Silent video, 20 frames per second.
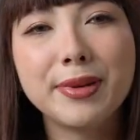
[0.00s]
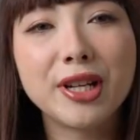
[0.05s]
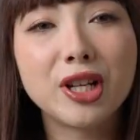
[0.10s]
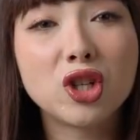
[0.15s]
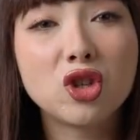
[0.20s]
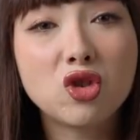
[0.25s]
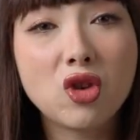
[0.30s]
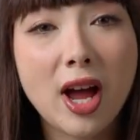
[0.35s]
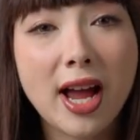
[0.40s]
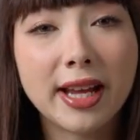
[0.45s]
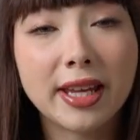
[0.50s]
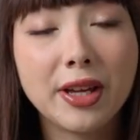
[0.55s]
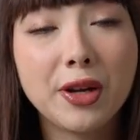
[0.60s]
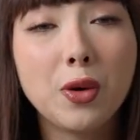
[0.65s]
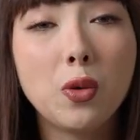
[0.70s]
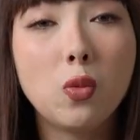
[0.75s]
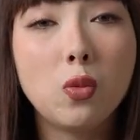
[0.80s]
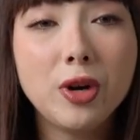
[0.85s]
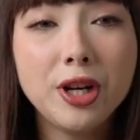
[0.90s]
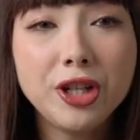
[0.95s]
make
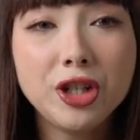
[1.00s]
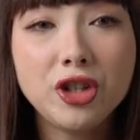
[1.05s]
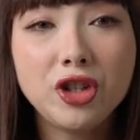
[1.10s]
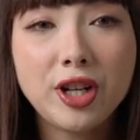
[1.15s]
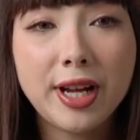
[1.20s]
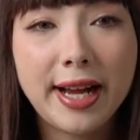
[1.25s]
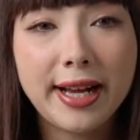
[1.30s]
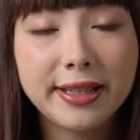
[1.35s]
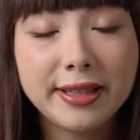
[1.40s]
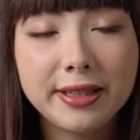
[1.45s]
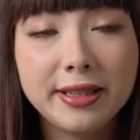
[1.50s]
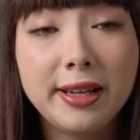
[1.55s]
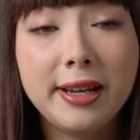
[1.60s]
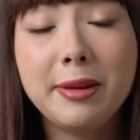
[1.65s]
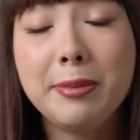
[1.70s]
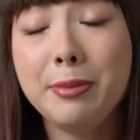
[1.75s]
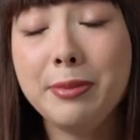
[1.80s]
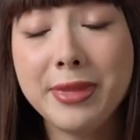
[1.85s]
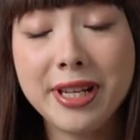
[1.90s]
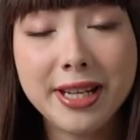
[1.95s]
tracking which chats need
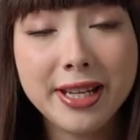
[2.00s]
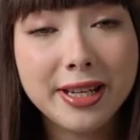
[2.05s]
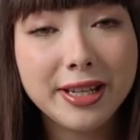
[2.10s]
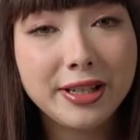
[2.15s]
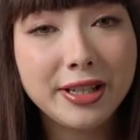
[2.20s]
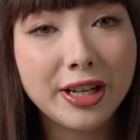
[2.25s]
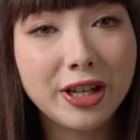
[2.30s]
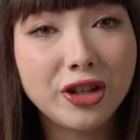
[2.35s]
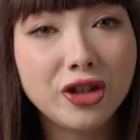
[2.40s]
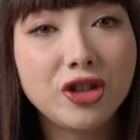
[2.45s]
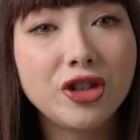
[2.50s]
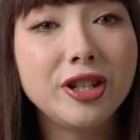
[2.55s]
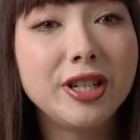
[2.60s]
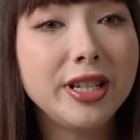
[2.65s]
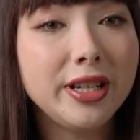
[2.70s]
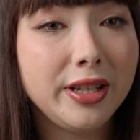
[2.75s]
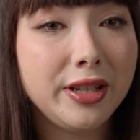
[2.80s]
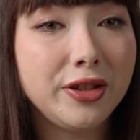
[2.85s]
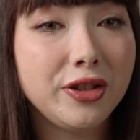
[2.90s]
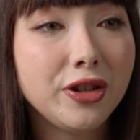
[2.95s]
immediate attention
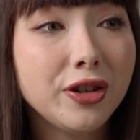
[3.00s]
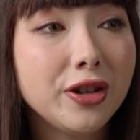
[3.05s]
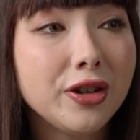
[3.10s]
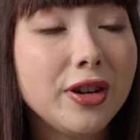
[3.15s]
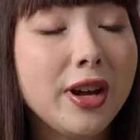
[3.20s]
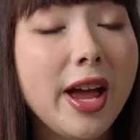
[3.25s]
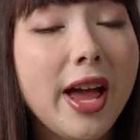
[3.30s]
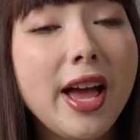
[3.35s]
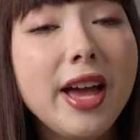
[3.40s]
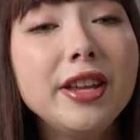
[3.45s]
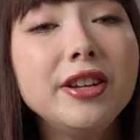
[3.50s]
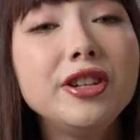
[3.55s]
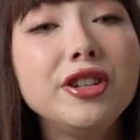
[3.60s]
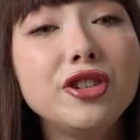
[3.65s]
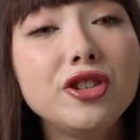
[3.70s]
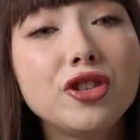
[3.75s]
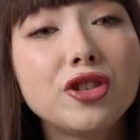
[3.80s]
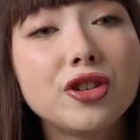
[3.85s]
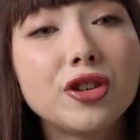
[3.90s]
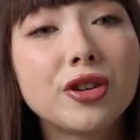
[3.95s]
easier and
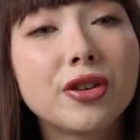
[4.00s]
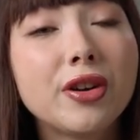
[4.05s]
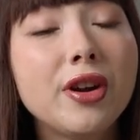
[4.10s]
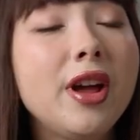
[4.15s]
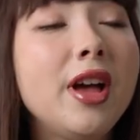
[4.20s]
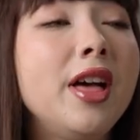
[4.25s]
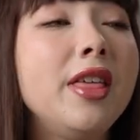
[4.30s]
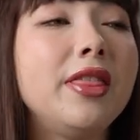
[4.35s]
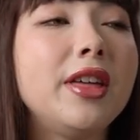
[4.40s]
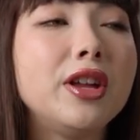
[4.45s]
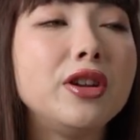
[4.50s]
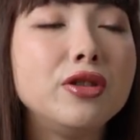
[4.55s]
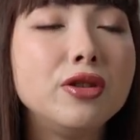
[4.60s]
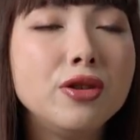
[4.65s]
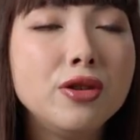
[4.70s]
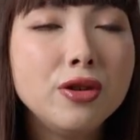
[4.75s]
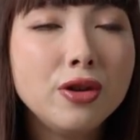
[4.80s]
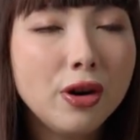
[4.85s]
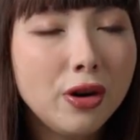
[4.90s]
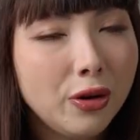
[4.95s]
ensure that
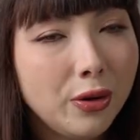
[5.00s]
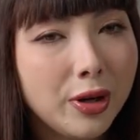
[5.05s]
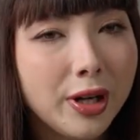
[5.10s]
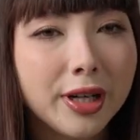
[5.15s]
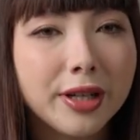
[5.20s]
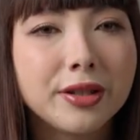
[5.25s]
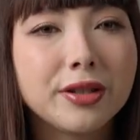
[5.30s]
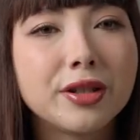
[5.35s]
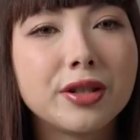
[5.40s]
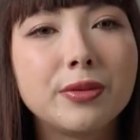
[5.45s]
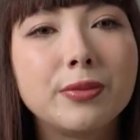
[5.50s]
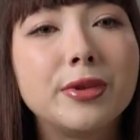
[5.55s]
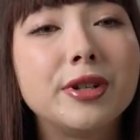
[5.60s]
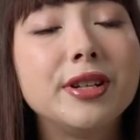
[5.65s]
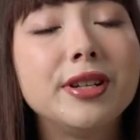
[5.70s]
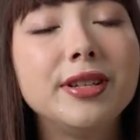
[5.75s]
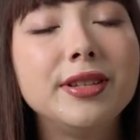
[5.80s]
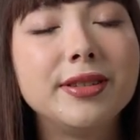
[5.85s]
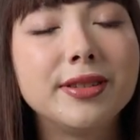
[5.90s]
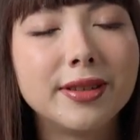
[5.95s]
no customer
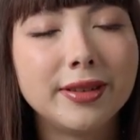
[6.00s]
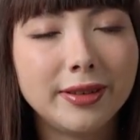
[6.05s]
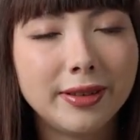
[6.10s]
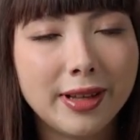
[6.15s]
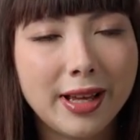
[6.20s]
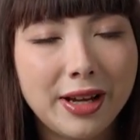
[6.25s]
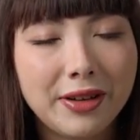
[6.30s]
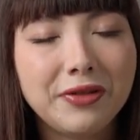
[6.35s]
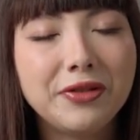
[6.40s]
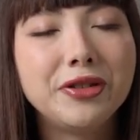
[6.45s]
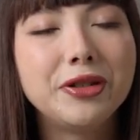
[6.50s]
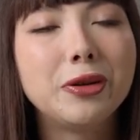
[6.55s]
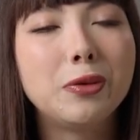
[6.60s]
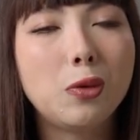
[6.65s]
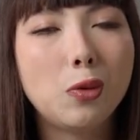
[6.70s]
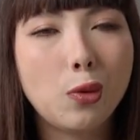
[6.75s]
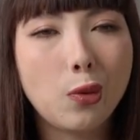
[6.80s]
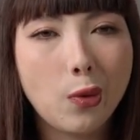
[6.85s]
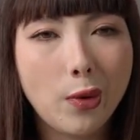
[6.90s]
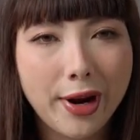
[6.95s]
is left
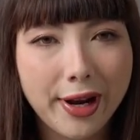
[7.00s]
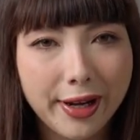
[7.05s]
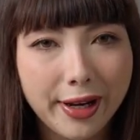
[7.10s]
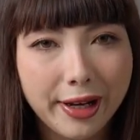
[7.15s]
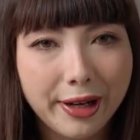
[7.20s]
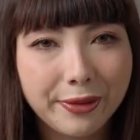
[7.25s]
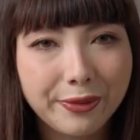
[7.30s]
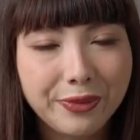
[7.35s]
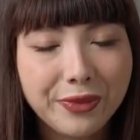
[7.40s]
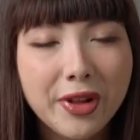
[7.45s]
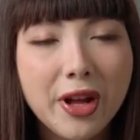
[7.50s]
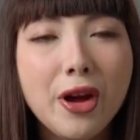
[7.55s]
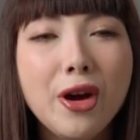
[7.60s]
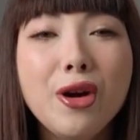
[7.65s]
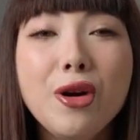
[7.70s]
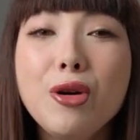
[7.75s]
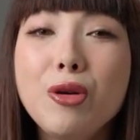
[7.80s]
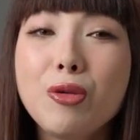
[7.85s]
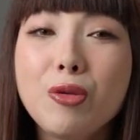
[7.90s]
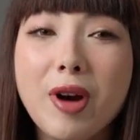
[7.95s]
waiting.
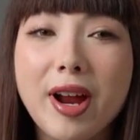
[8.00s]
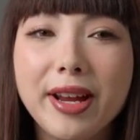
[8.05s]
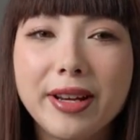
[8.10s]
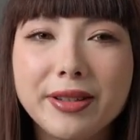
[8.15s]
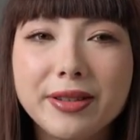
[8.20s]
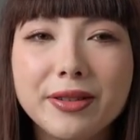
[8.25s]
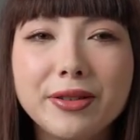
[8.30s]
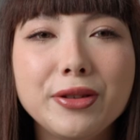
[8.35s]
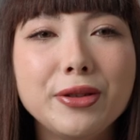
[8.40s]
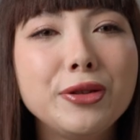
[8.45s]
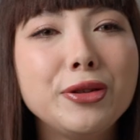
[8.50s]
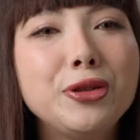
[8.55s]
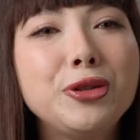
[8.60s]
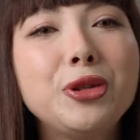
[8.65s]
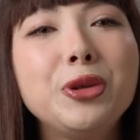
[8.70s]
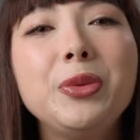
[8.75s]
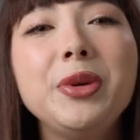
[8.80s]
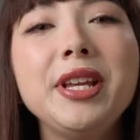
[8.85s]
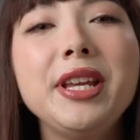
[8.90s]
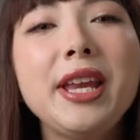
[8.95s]
Right,
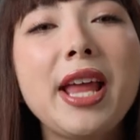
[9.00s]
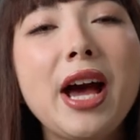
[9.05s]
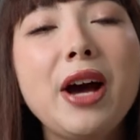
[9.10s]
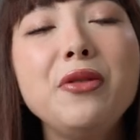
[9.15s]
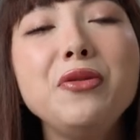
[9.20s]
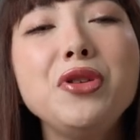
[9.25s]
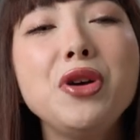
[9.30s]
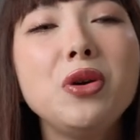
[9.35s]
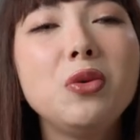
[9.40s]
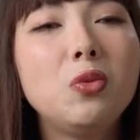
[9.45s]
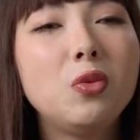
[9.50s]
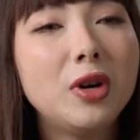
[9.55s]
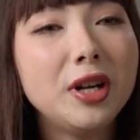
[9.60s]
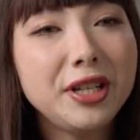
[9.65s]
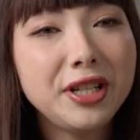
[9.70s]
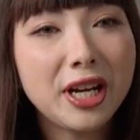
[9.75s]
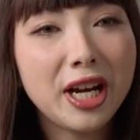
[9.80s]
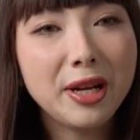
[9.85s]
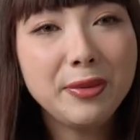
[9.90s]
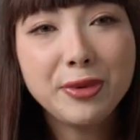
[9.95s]
so we now know
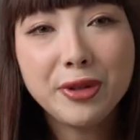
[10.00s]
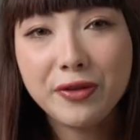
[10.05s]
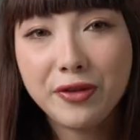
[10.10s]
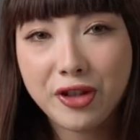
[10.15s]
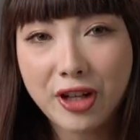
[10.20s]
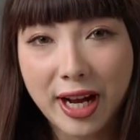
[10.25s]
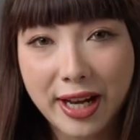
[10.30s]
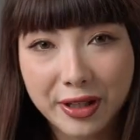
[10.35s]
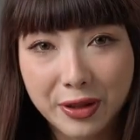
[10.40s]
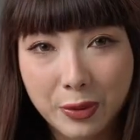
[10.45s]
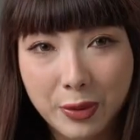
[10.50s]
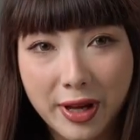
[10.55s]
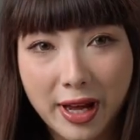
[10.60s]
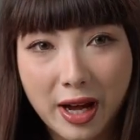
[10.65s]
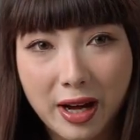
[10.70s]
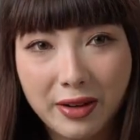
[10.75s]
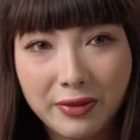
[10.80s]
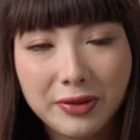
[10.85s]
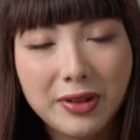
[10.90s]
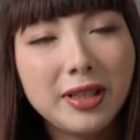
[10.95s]
what types of chats we
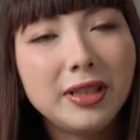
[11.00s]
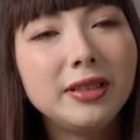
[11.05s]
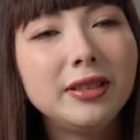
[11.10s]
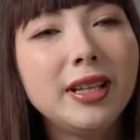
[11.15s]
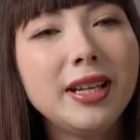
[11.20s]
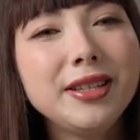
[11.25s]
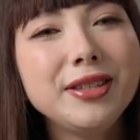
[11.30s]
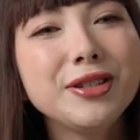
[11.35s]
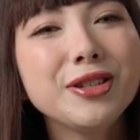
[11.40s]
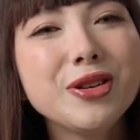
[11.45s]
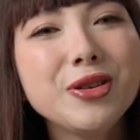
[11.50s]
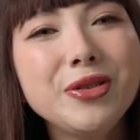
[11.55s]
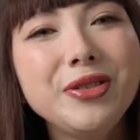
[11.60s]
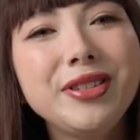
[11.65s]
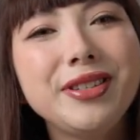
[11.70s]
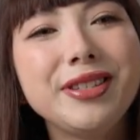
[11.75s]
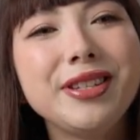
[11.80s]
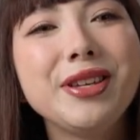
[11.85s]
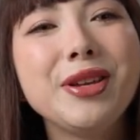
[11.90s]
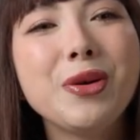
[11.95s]
have. Let's go and
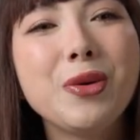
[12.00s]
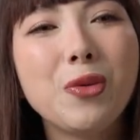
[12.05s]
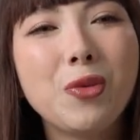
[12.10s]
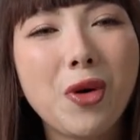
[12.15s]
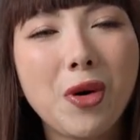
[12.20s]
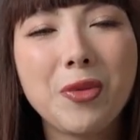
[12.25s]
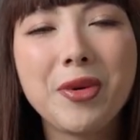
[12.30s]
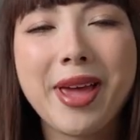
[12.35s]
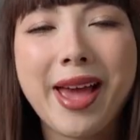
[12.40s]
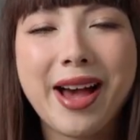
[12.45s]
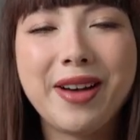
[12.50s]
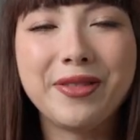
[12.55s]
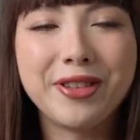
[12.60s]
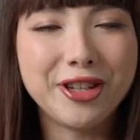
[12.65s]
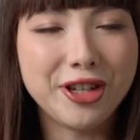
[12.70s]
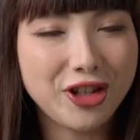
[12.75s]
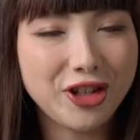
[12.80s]
see what we have in a